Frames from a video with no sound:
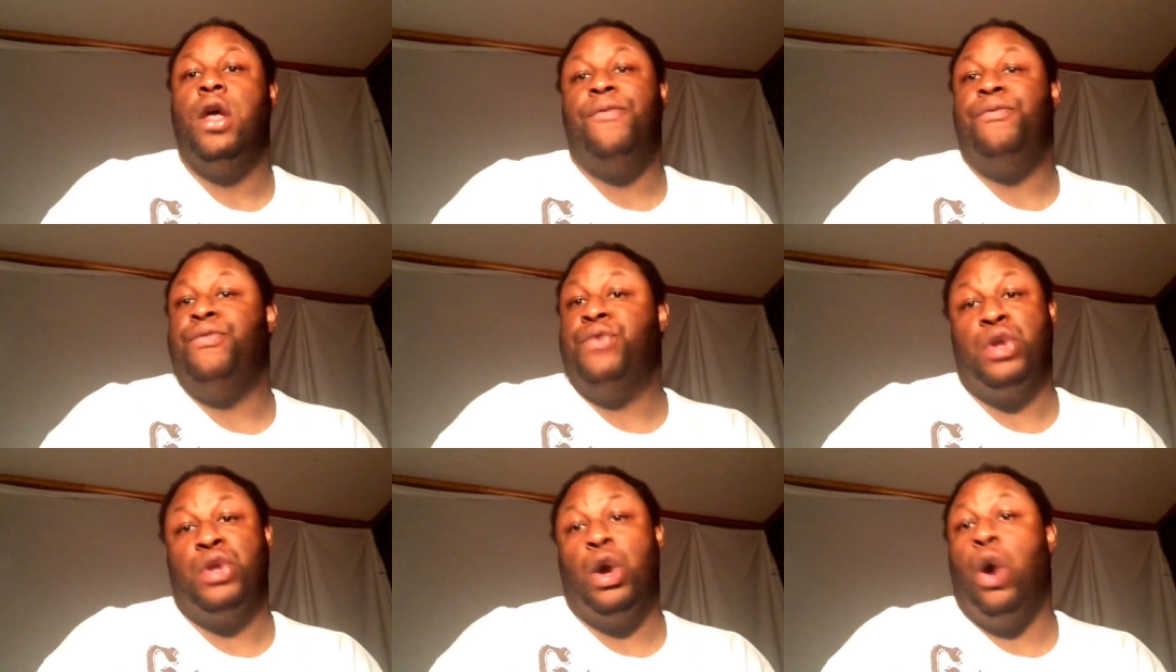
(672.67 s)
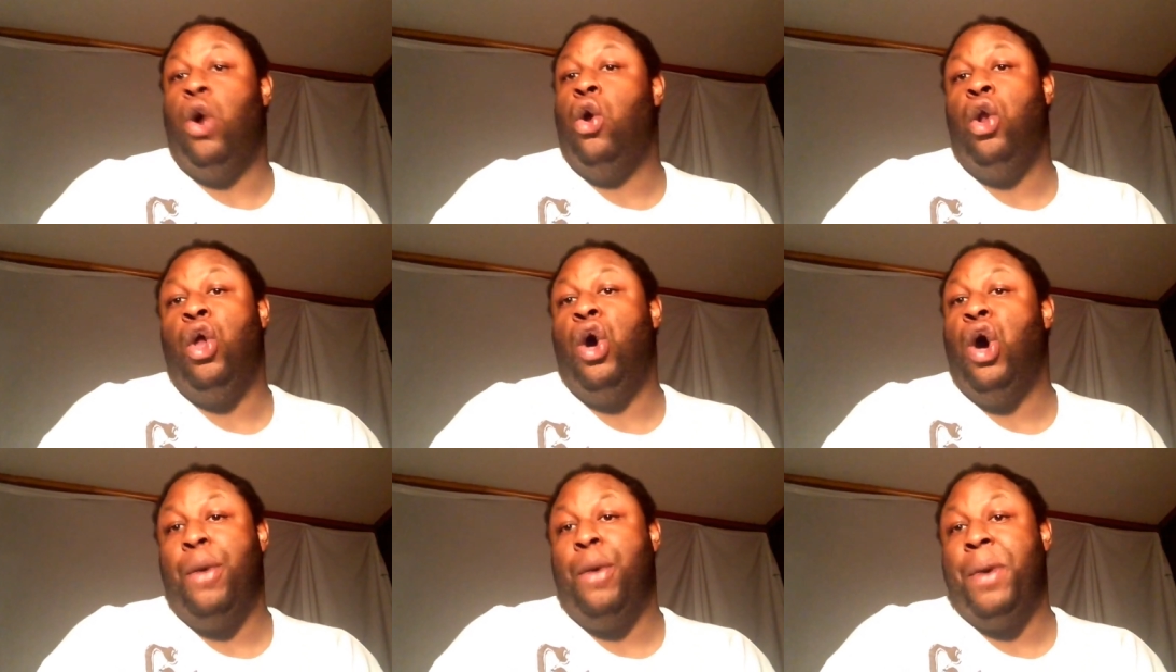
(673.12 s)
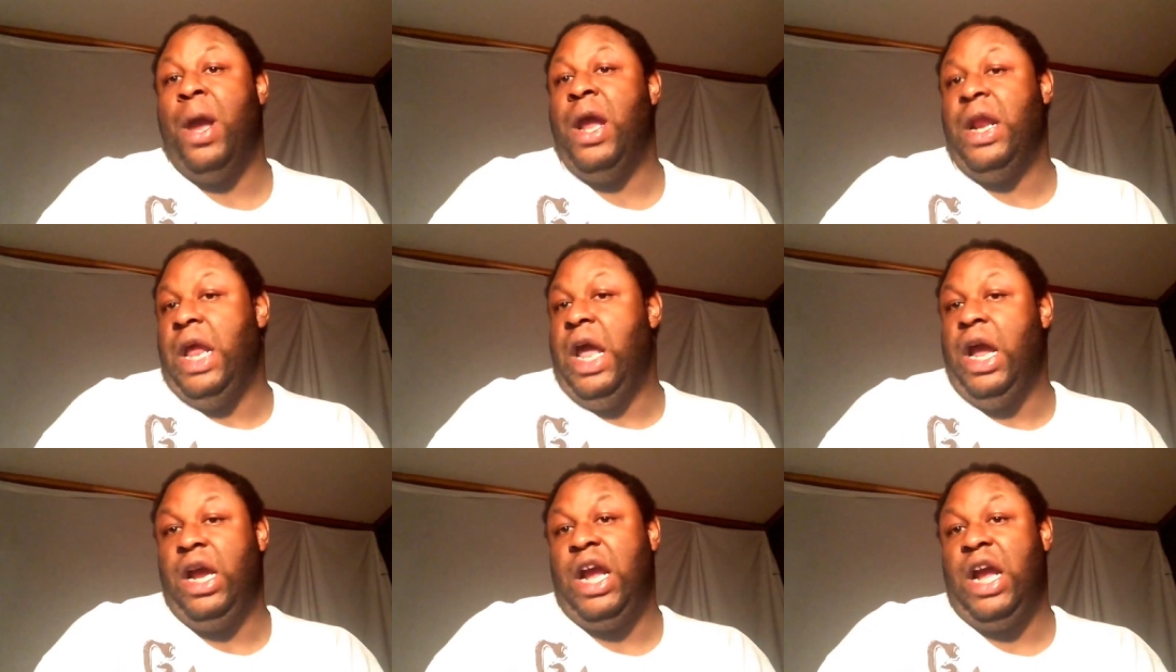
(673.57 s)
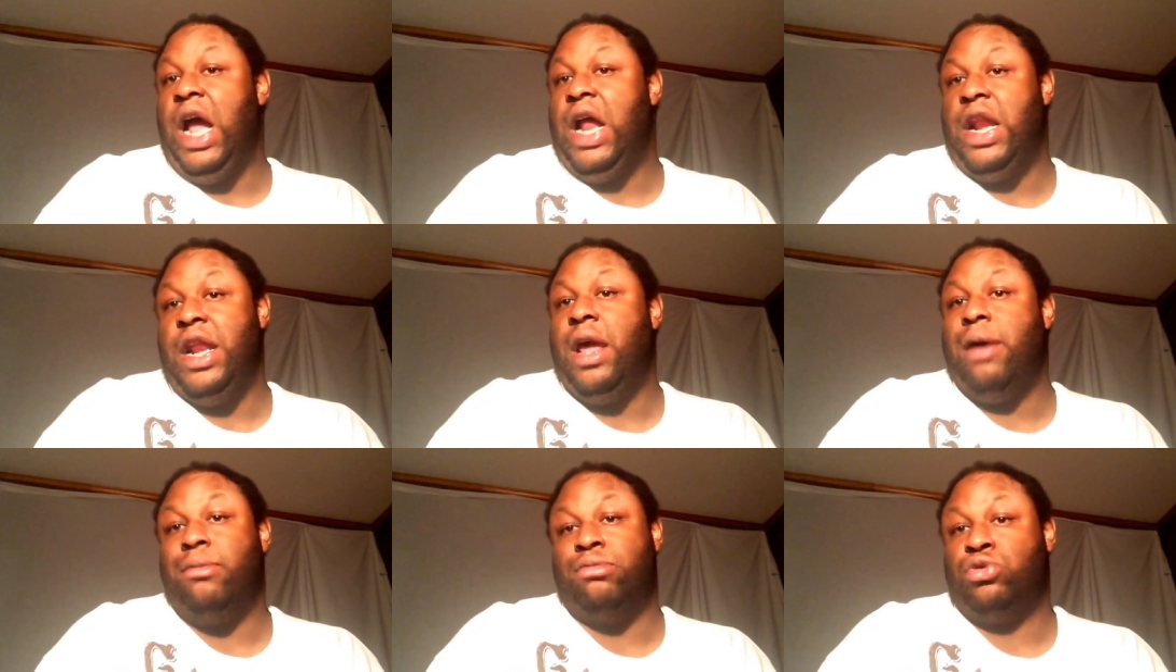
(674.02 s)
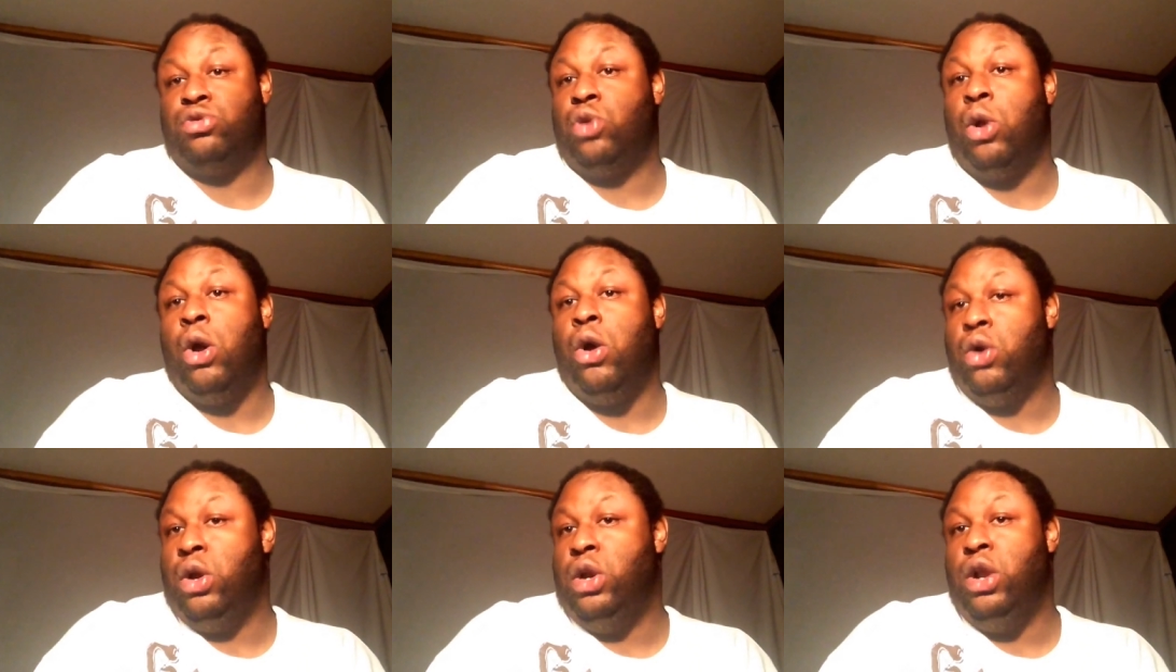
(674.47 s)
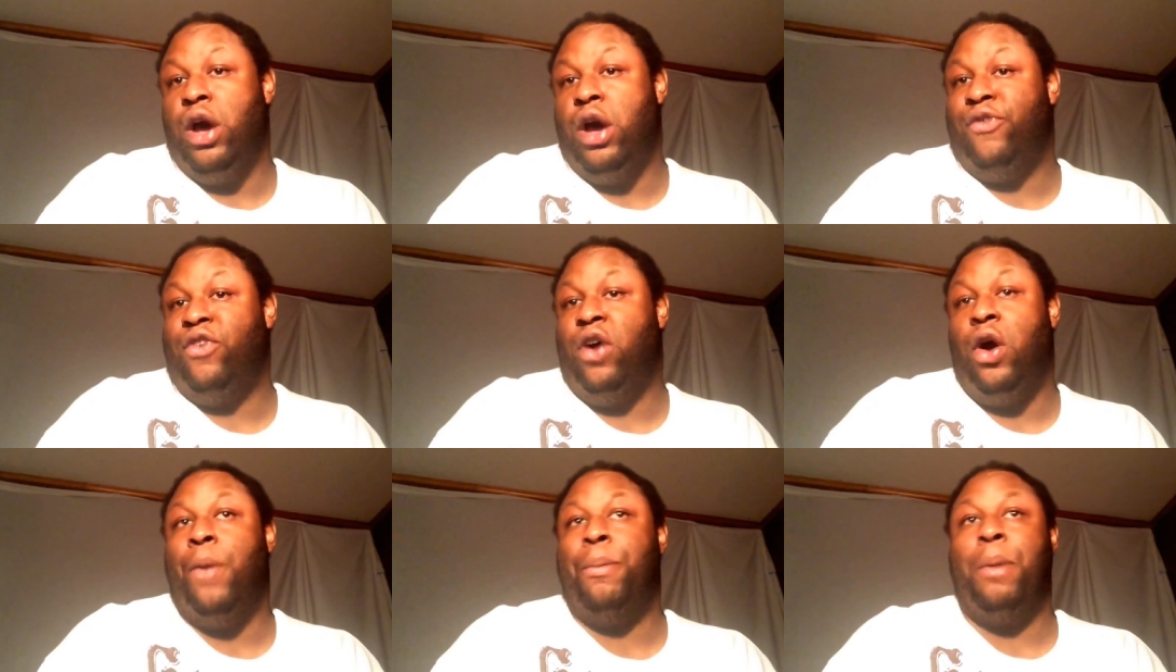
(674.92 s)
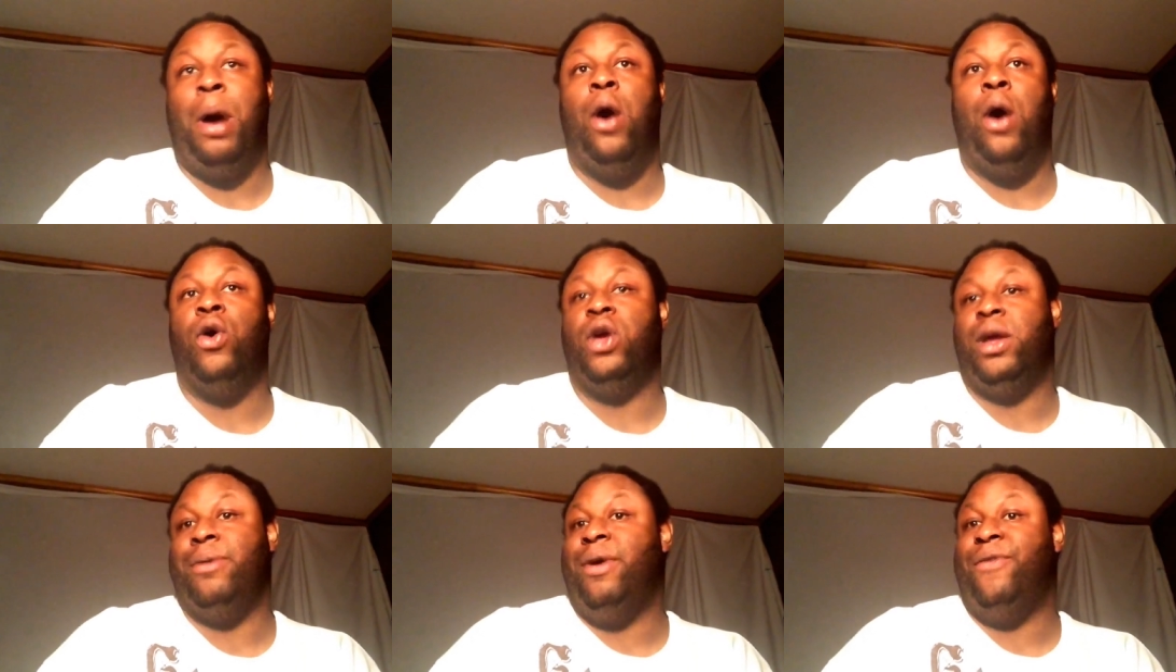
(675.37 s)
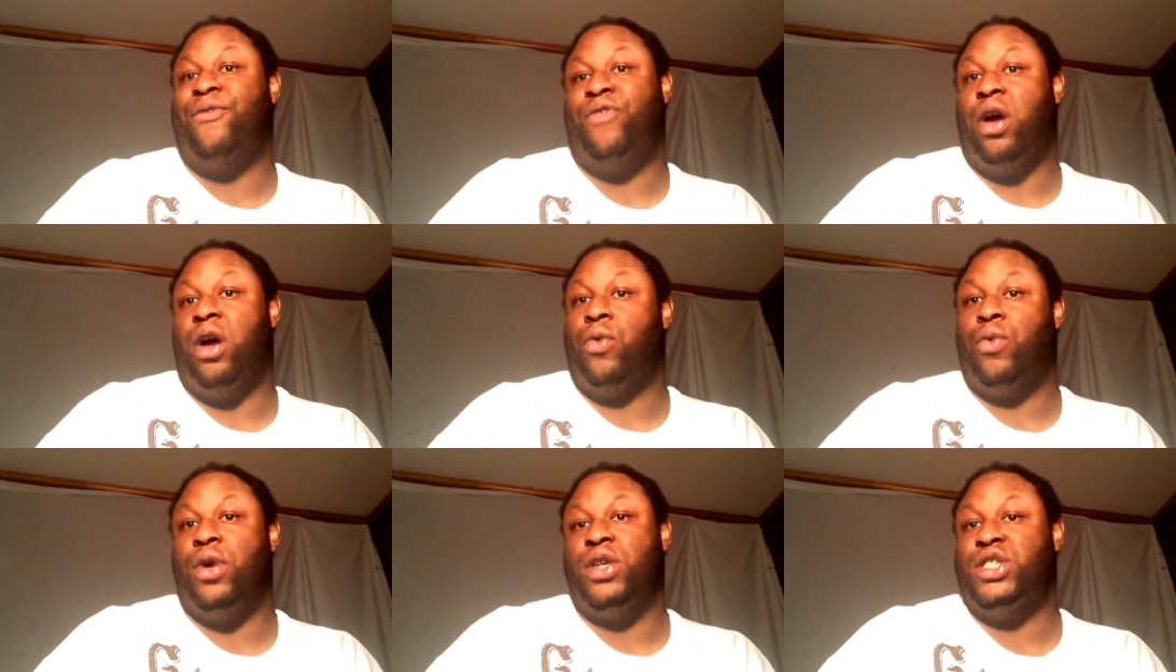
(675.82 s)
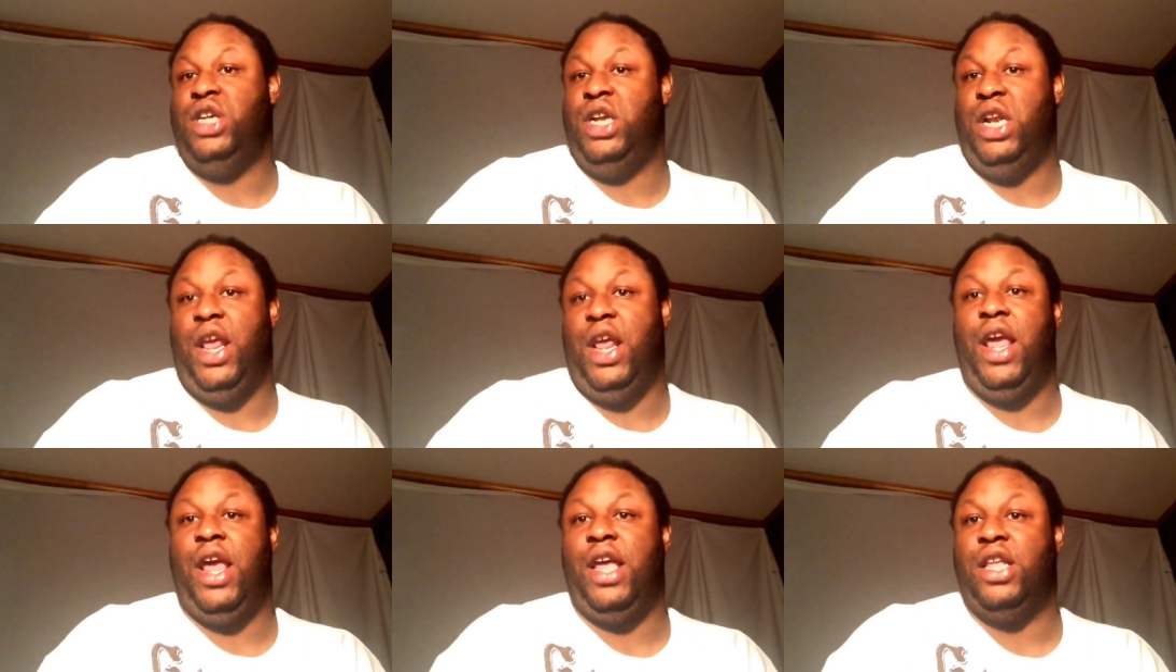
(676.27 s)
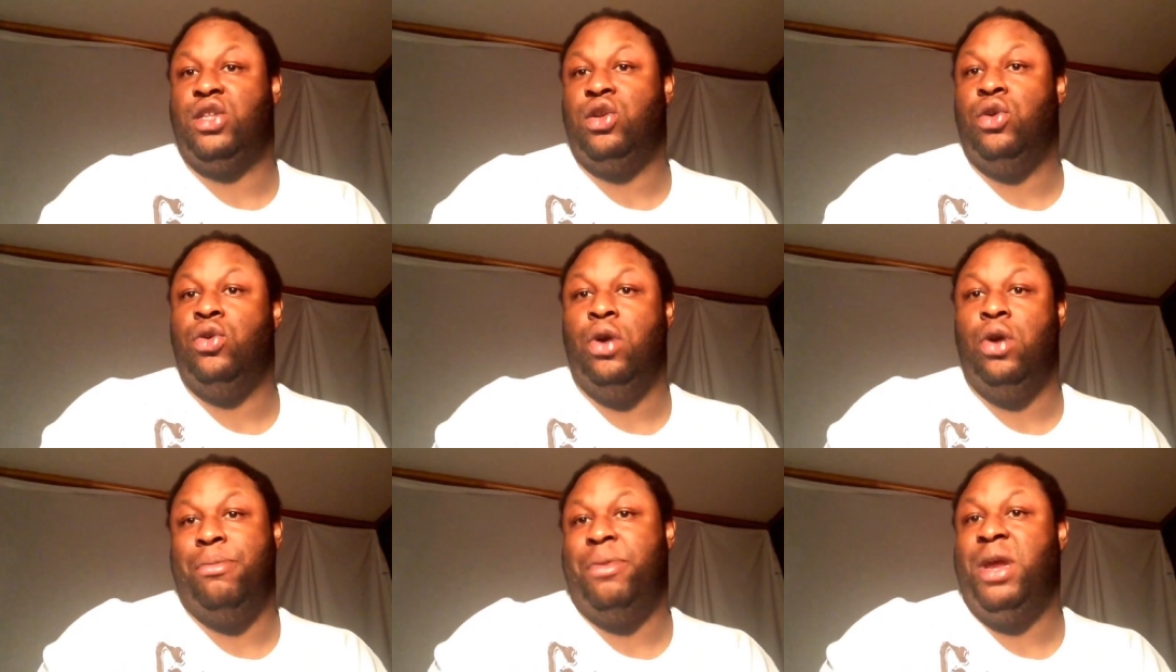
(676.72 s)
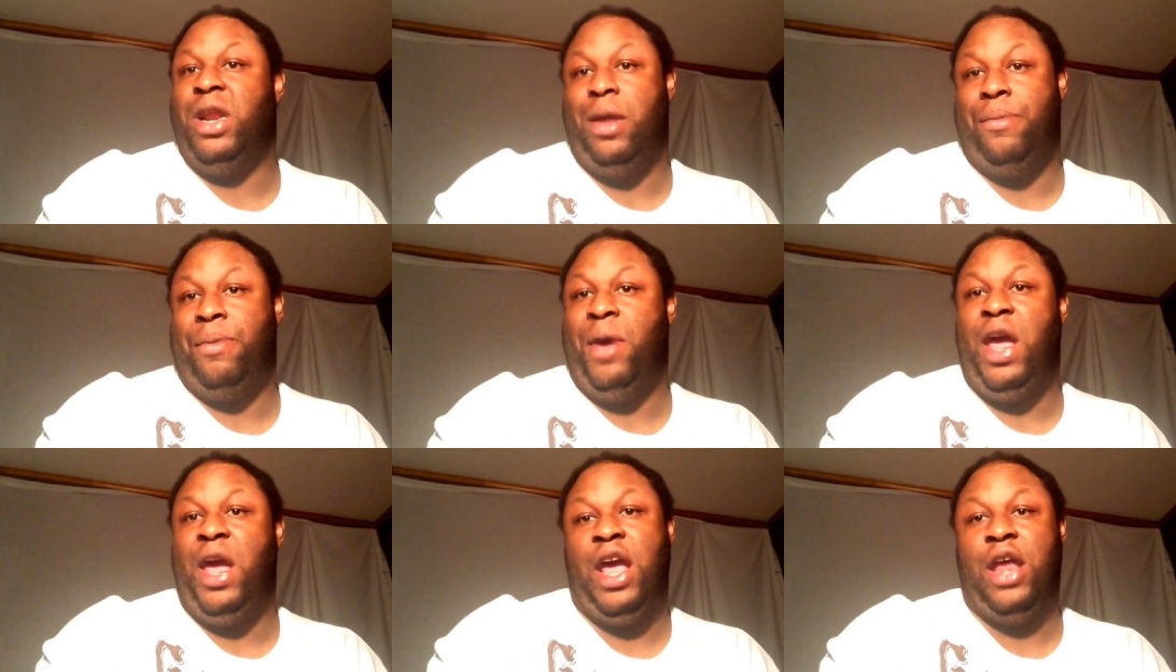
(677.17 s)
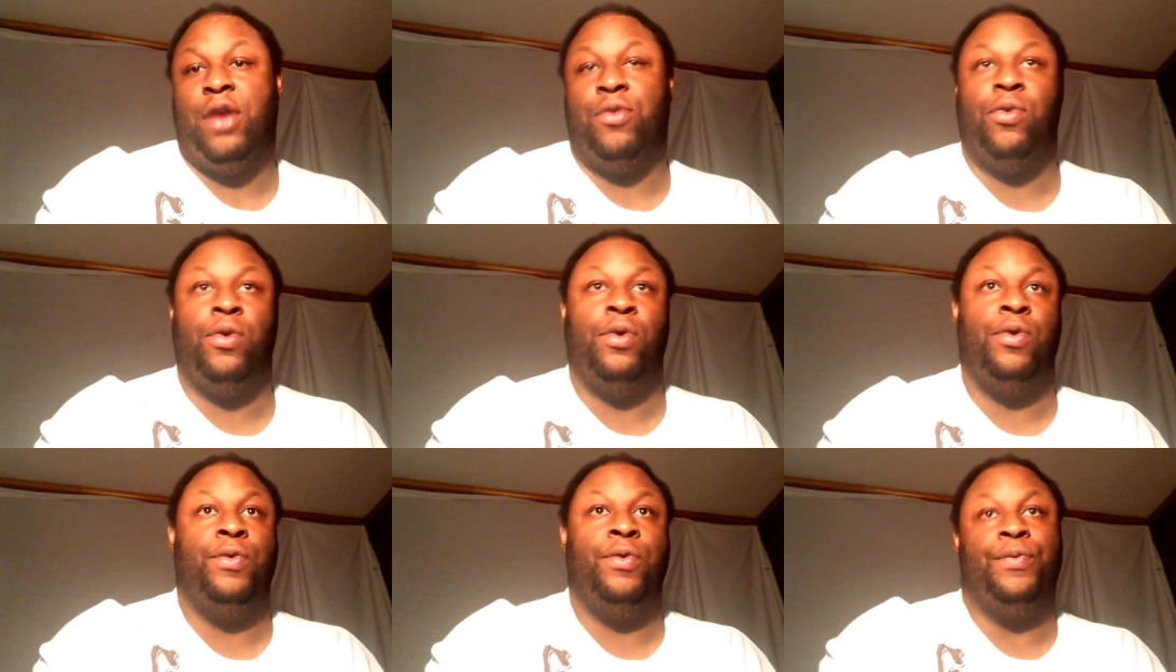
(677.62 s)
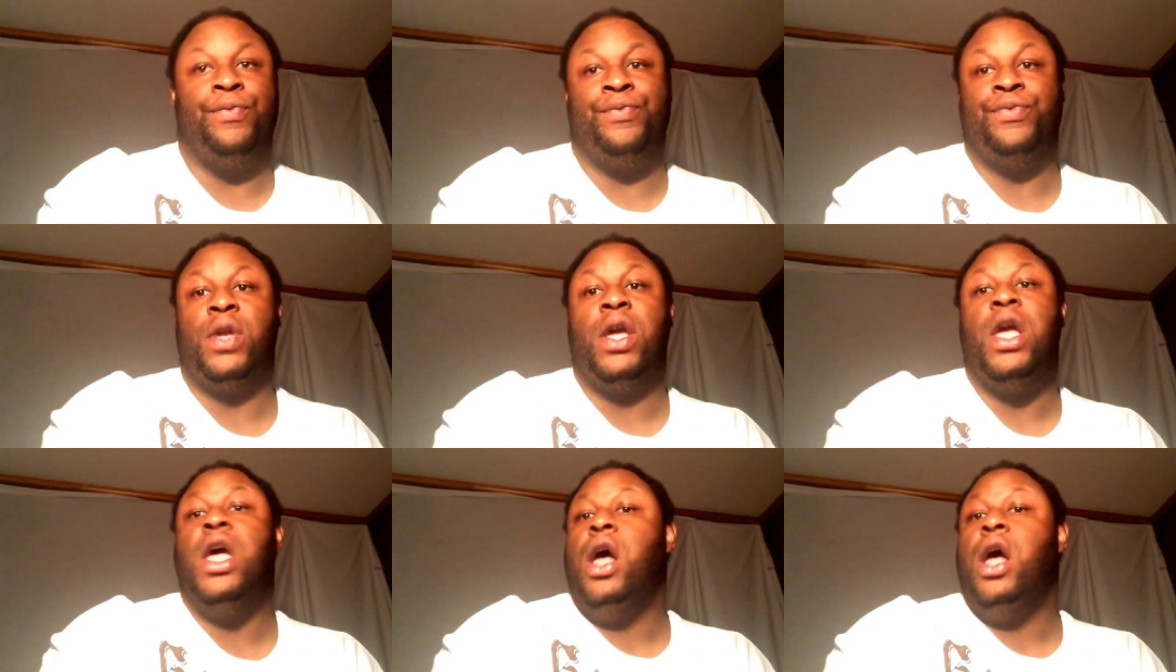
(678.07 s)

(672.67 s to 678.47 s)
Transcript: Your love ain't that goddamn strong enough, Hope. I don't give a fuck what you did to him in the bedroom.